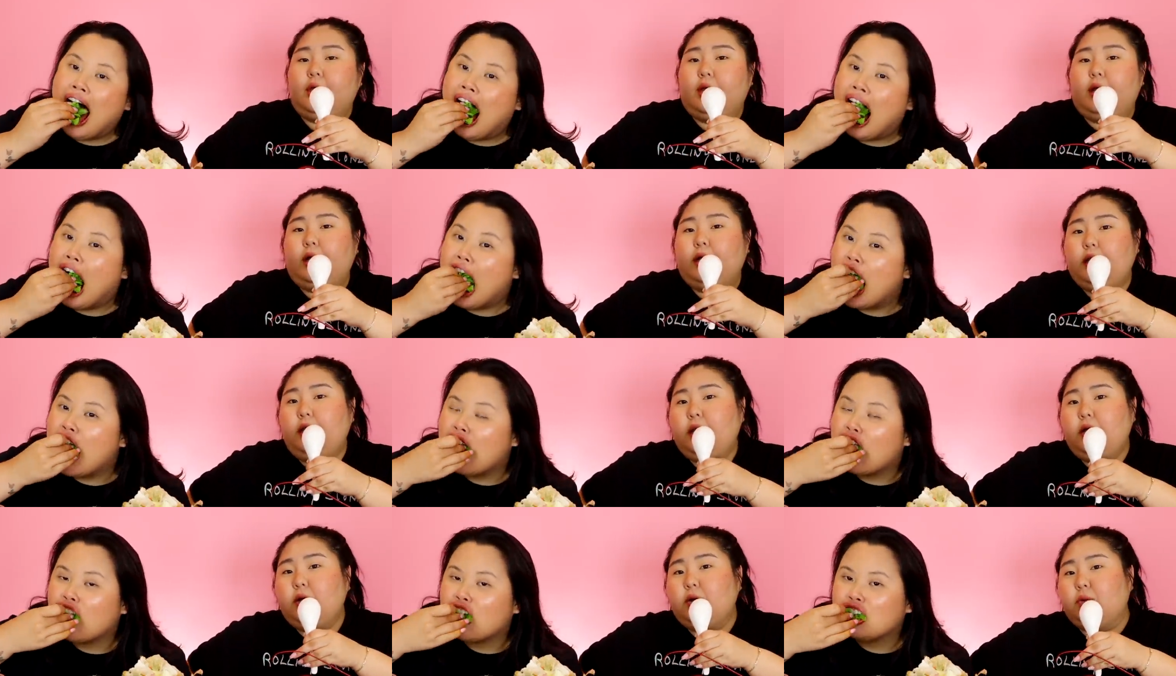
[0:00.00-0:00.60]

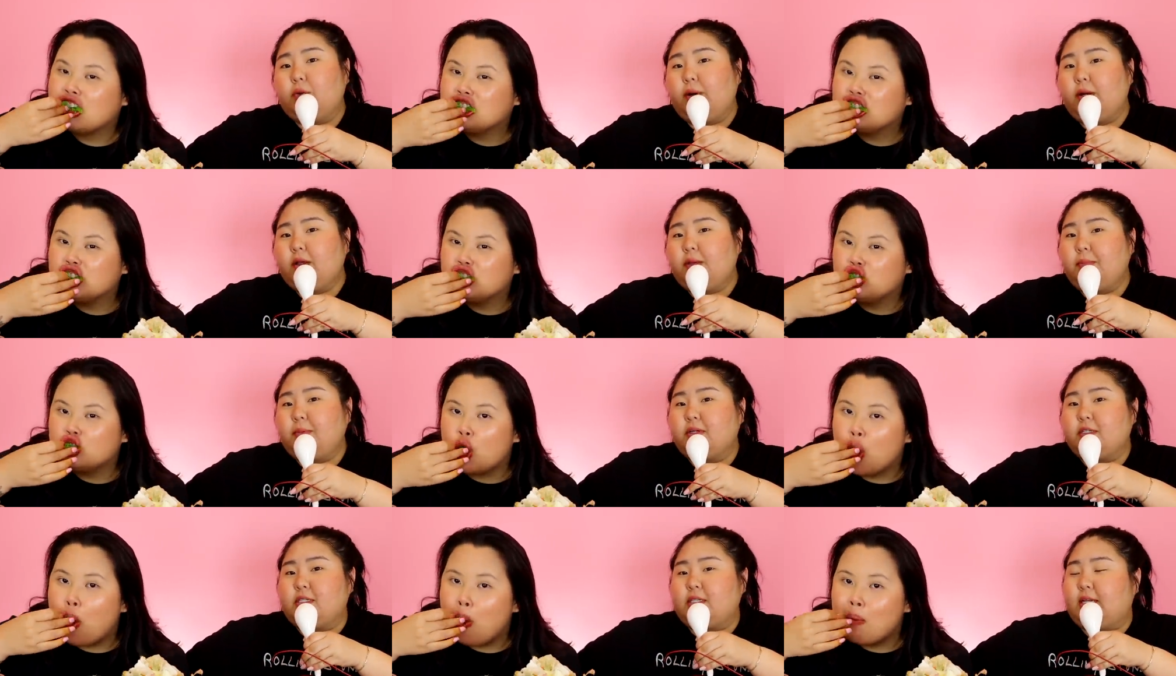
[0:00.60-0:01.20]
Speaker 1: Hello,
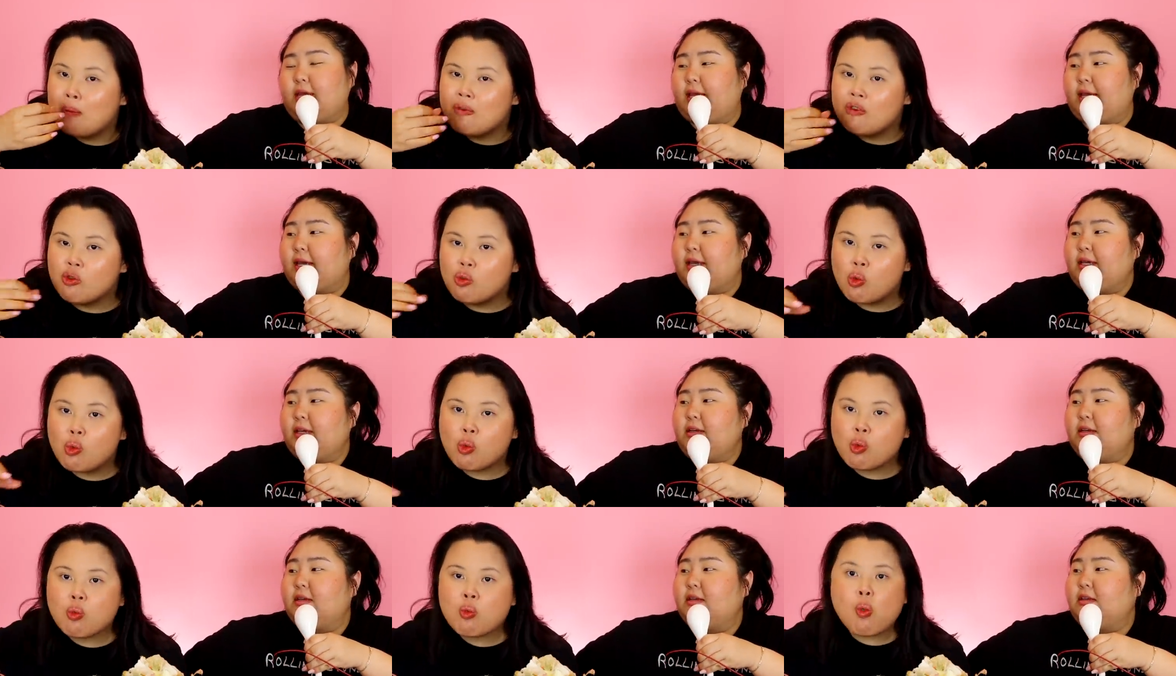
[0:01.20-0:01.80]
welcome here
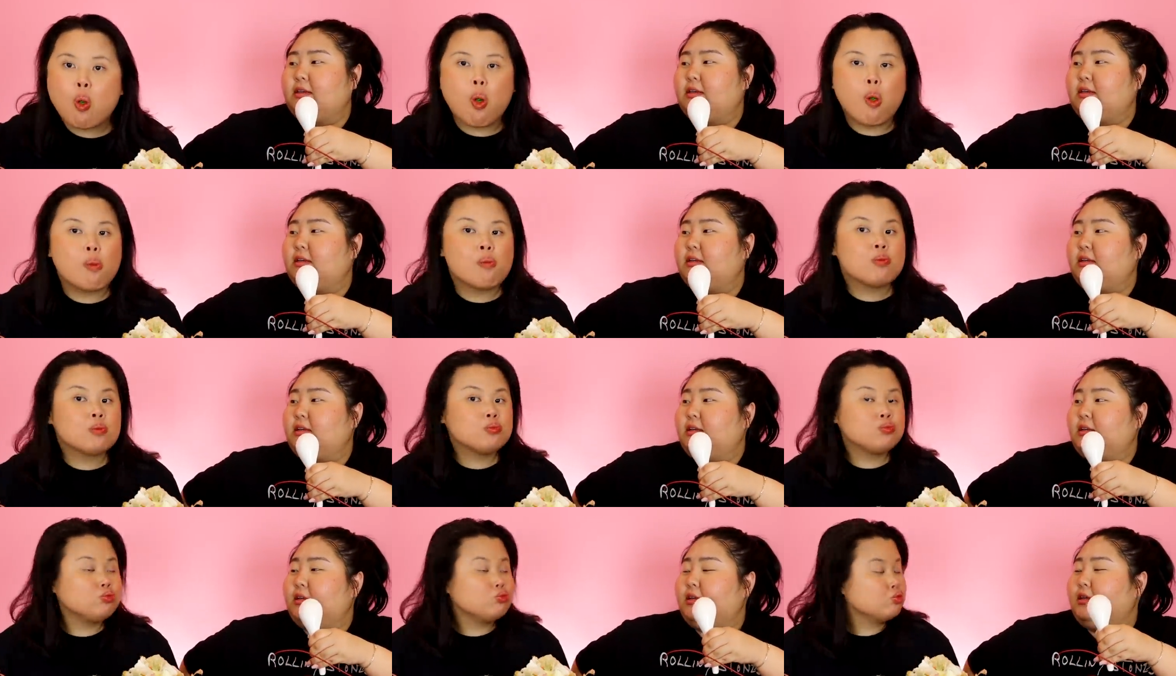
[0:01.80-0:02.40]
today.
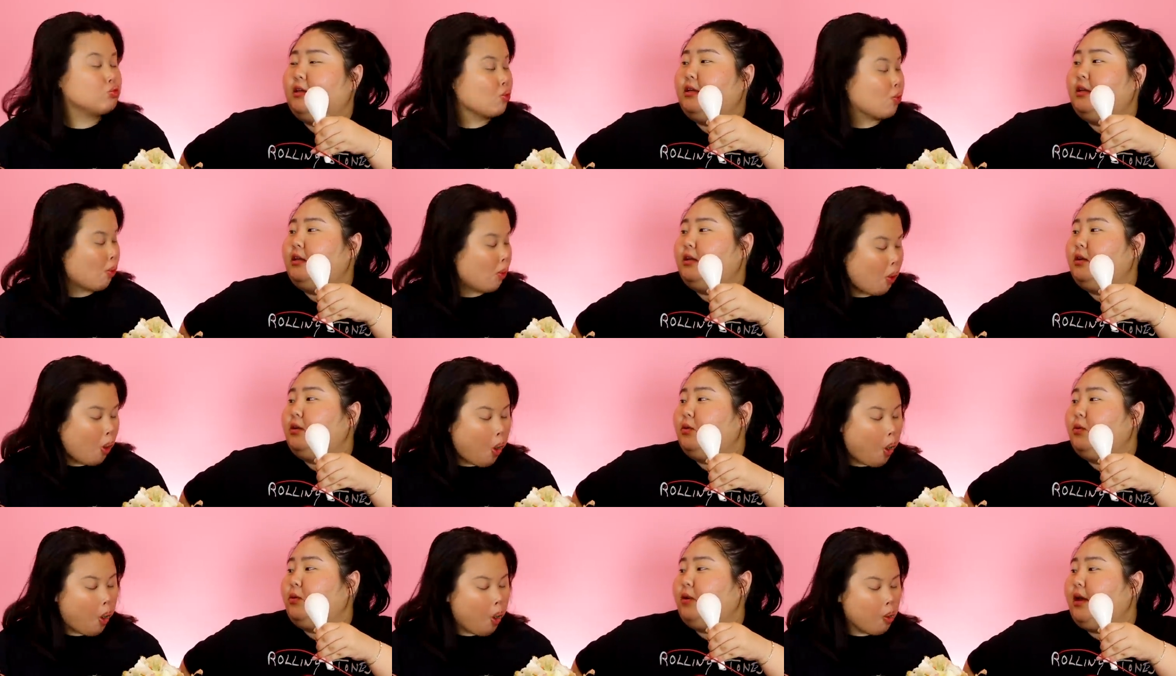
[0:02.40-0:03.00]

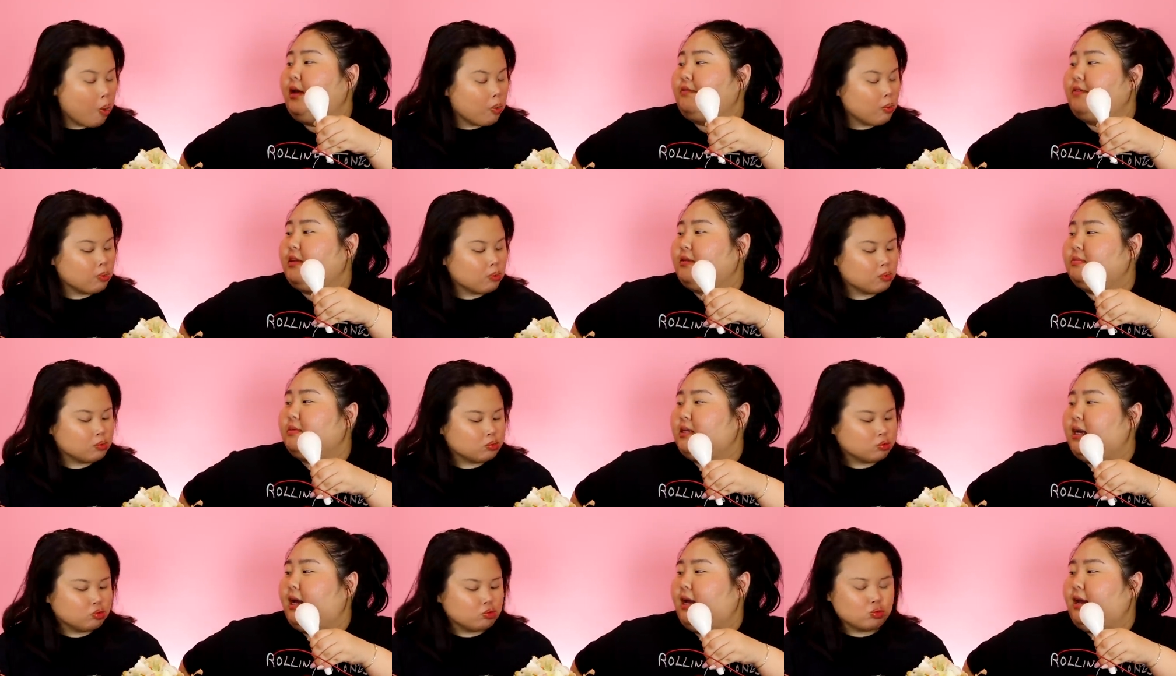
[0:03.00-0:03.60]
We have
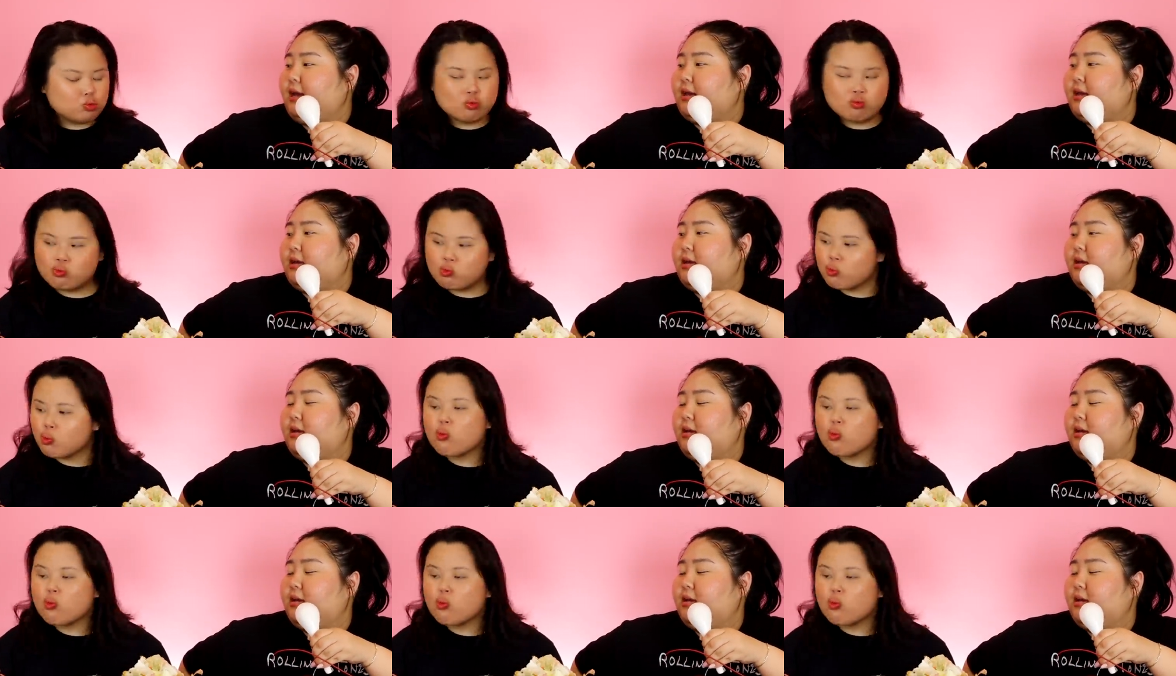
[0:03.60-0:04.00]
Kim Thai.